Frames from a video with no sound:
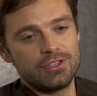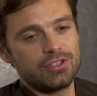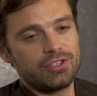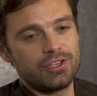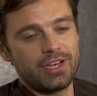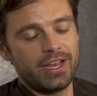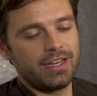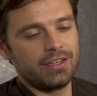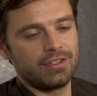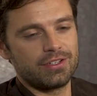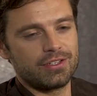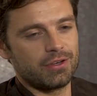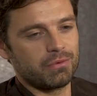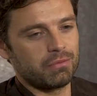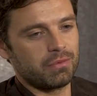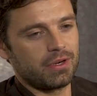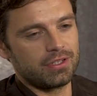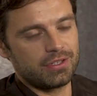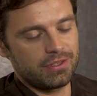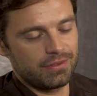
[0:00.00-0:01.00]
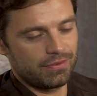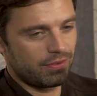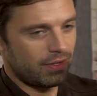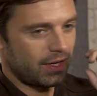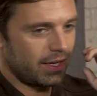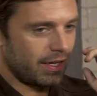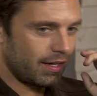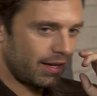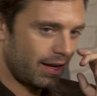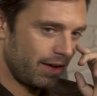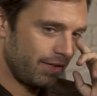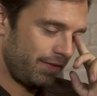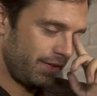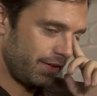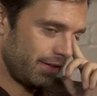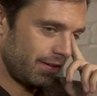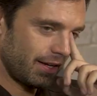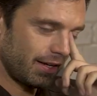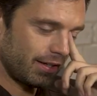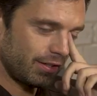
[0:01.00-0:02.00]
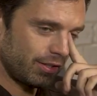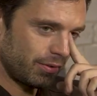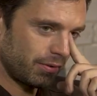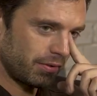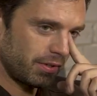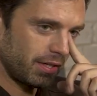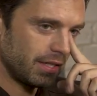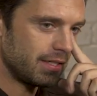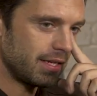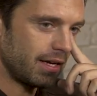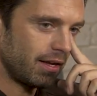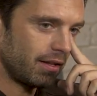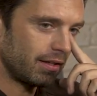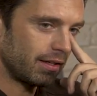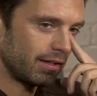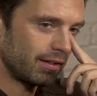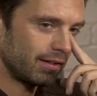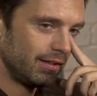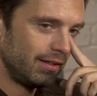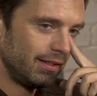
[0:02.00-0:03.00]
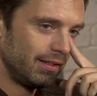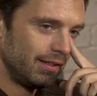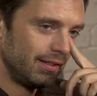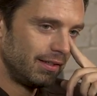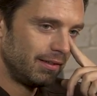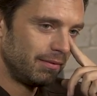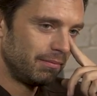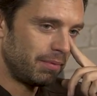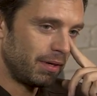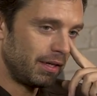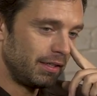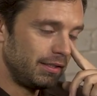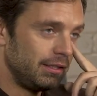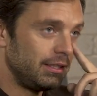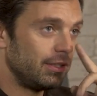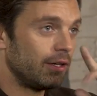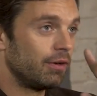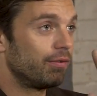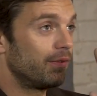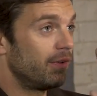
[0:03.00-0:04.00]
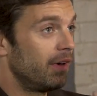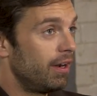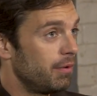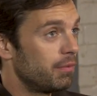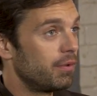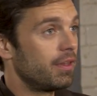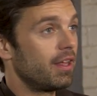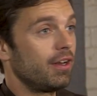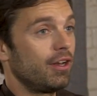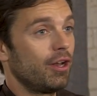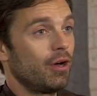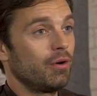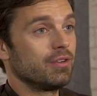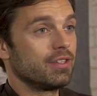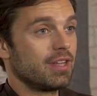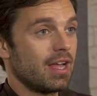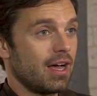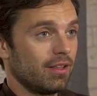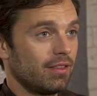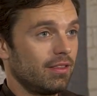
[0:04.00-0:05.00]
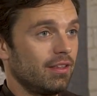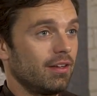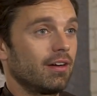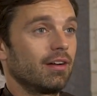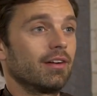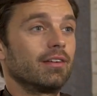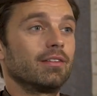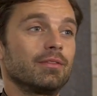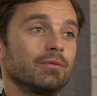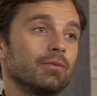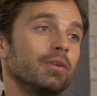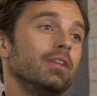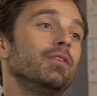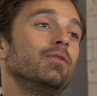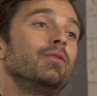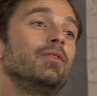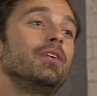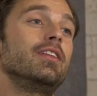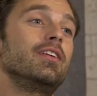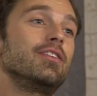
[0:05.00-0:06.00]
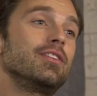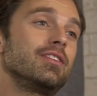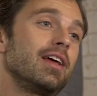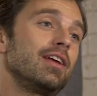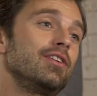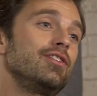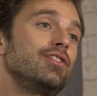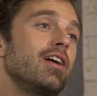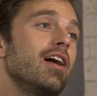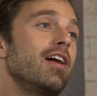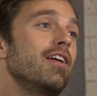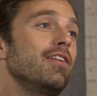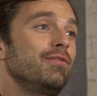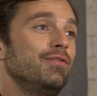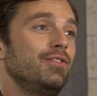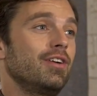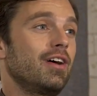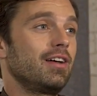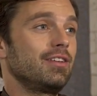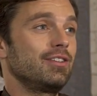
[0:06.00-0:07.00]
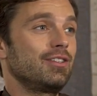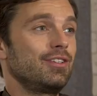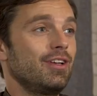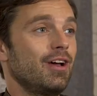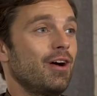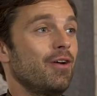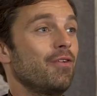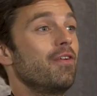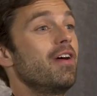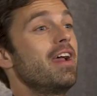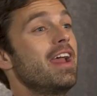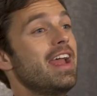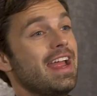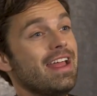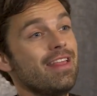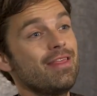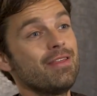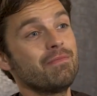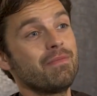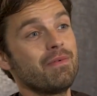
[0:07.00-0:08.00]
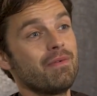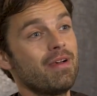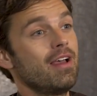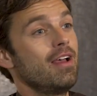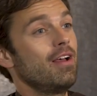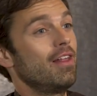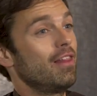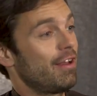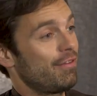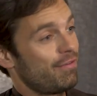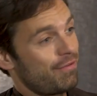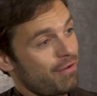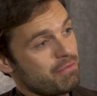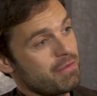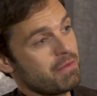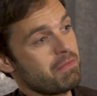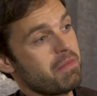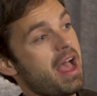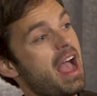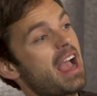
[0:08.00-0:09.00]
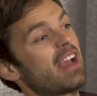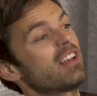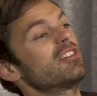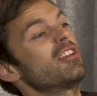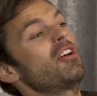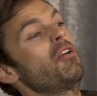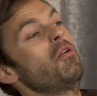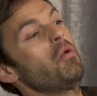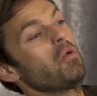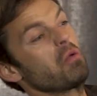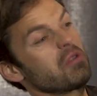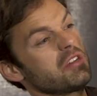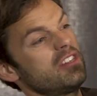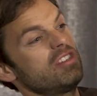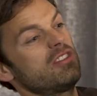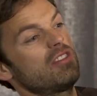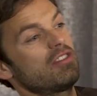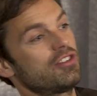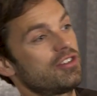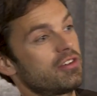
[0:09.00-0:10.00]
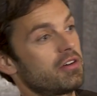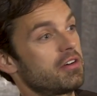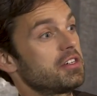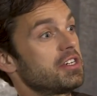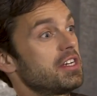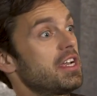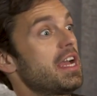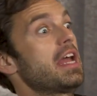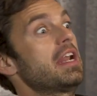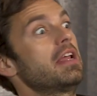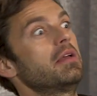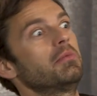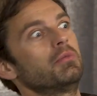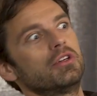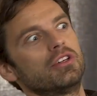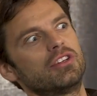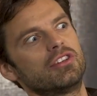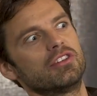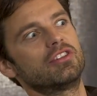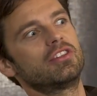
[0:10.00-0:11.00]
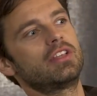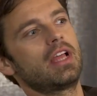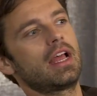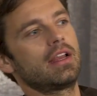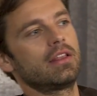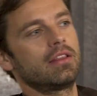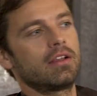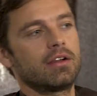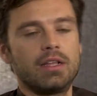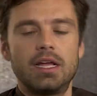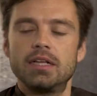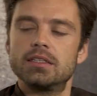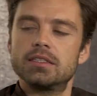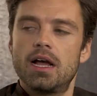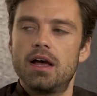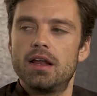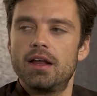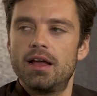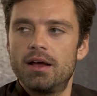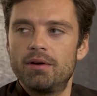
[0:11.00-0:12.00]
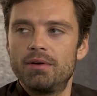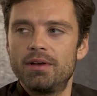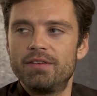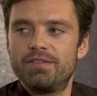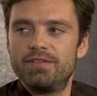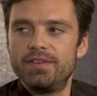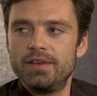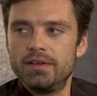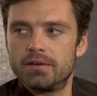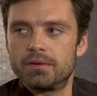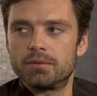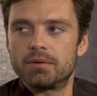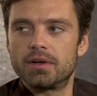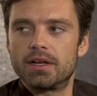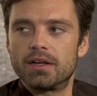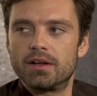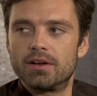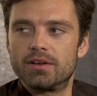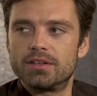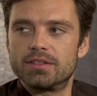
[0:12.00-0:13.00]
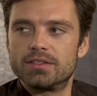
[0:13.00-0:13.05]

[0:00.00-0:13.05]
just changed so much of like I feel like storytelling. But you know, for anyone that knows out there, when when there's that shot of Jon Snow in the like from the back as the horses are charging at him. he he's just standing there. That's kind of how I feel when I